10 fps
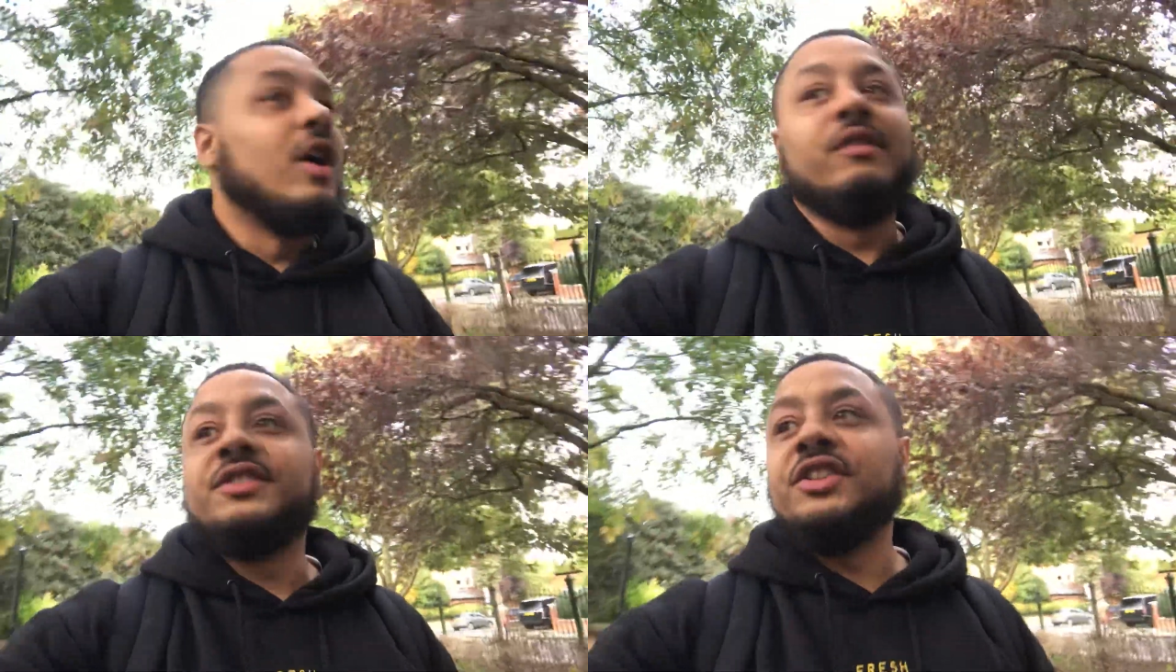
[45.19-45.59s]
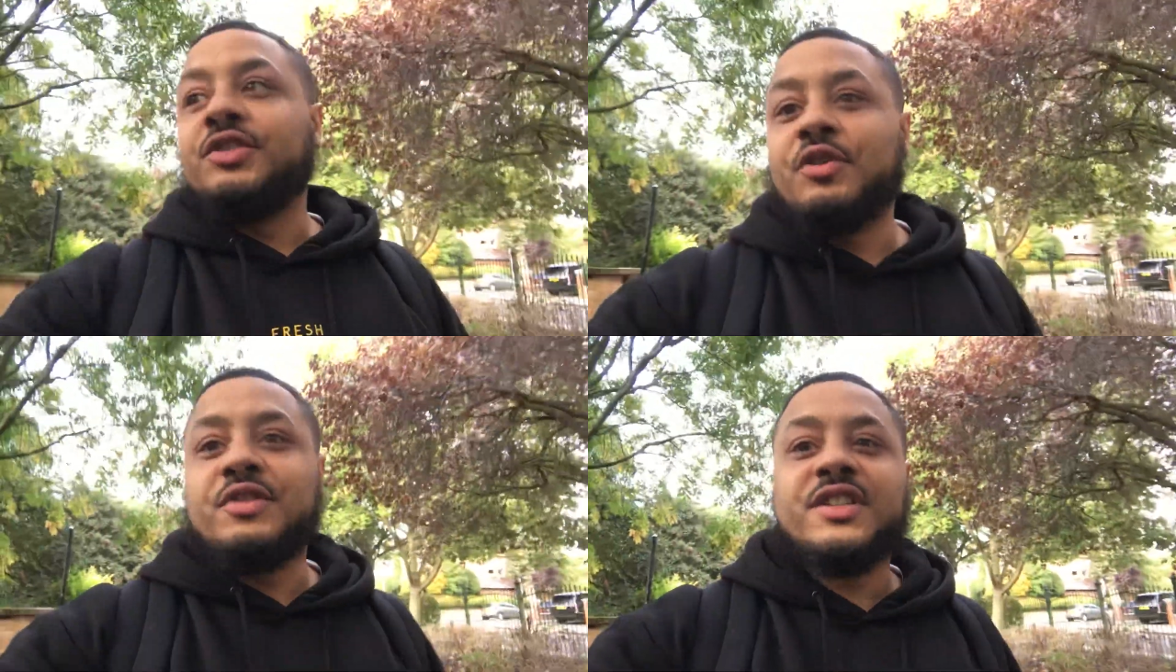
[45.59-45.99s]
Obviously,
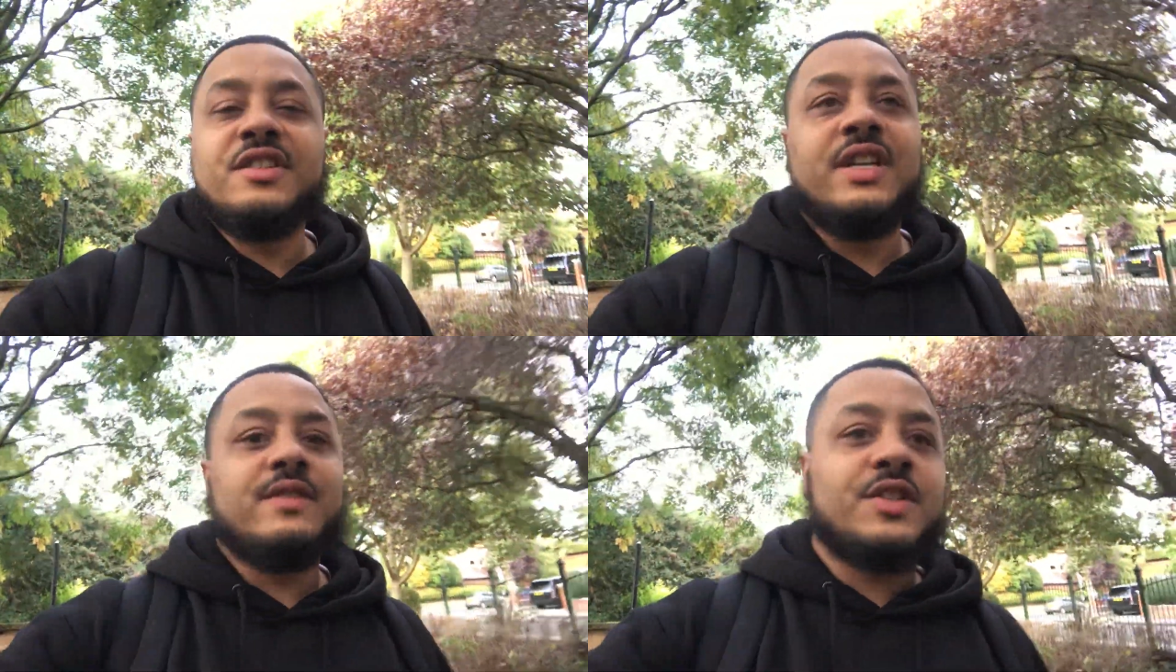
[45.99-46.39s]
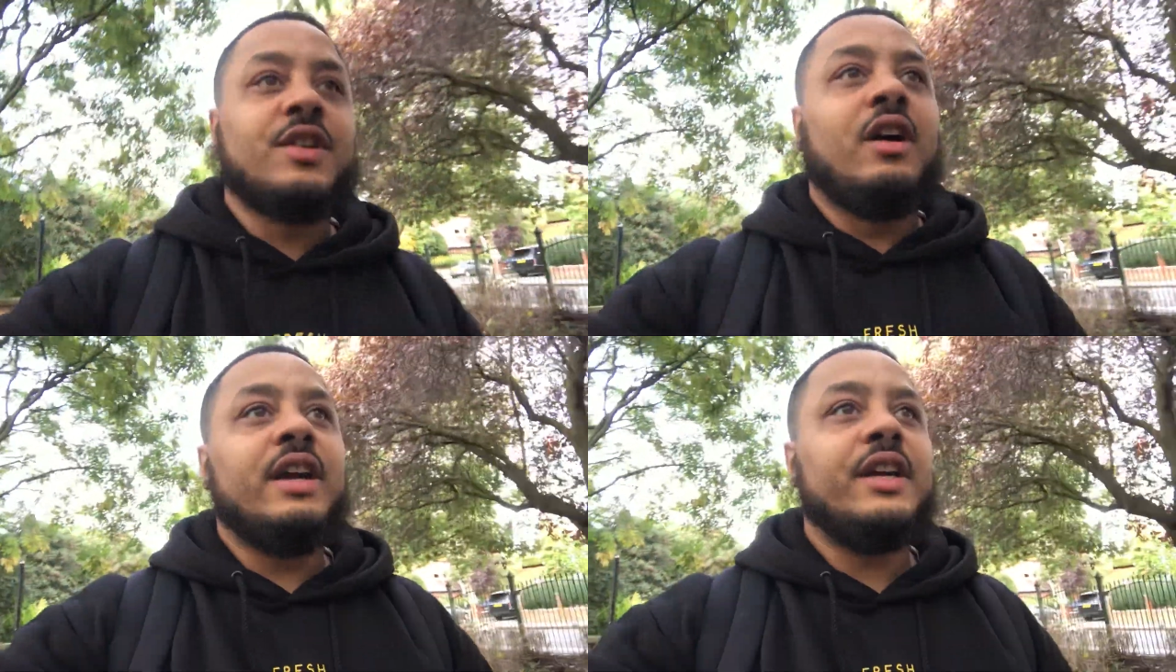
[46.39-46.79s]
Sokratis never
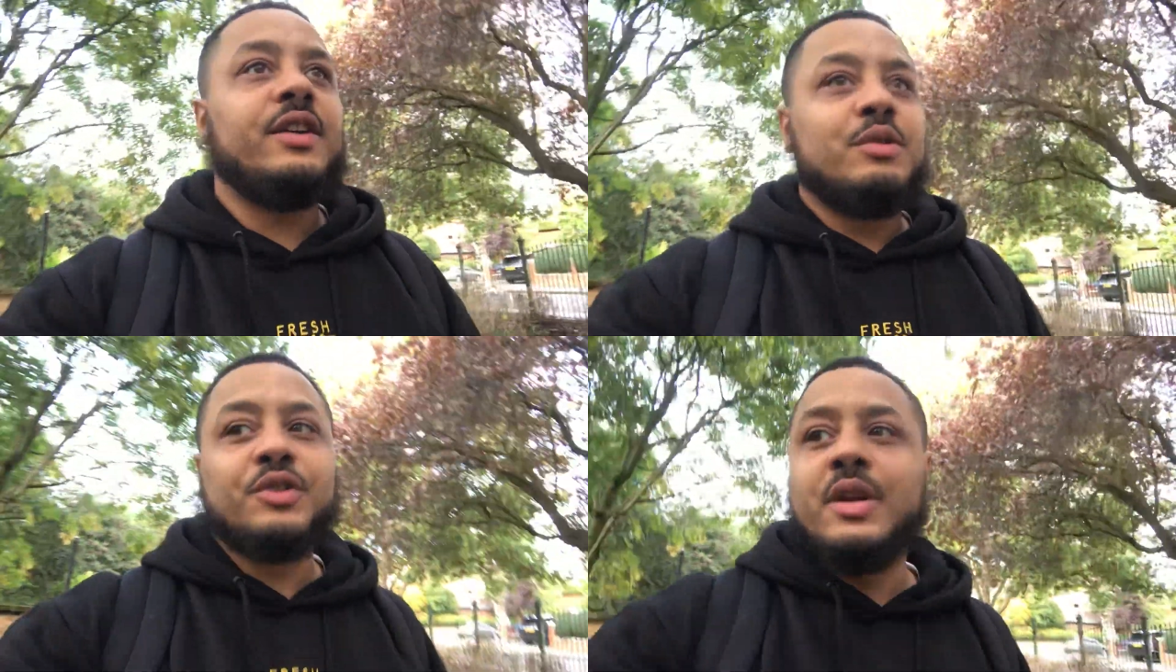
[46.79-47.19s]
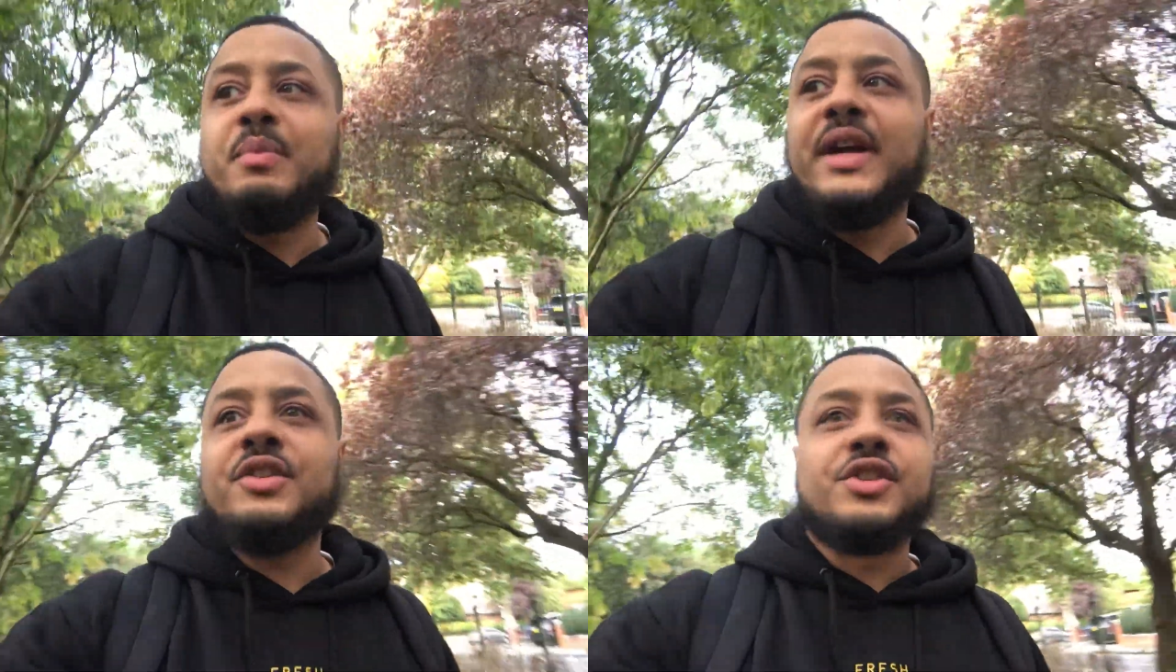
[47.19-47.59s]
started; he was on the
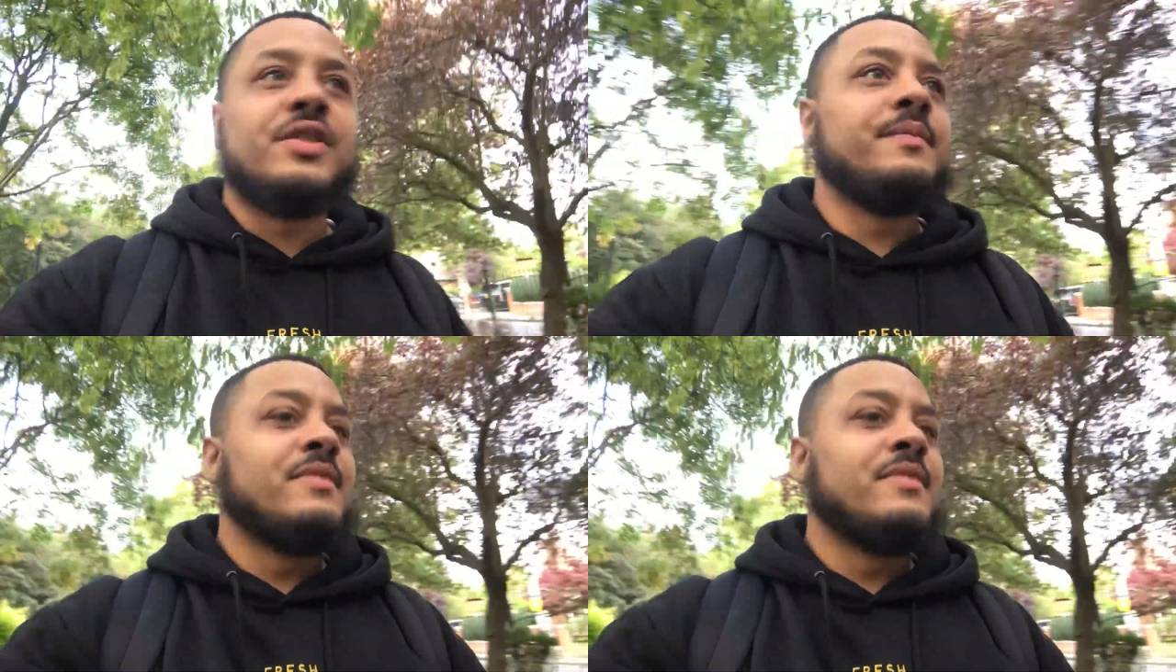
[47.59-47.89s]
bench,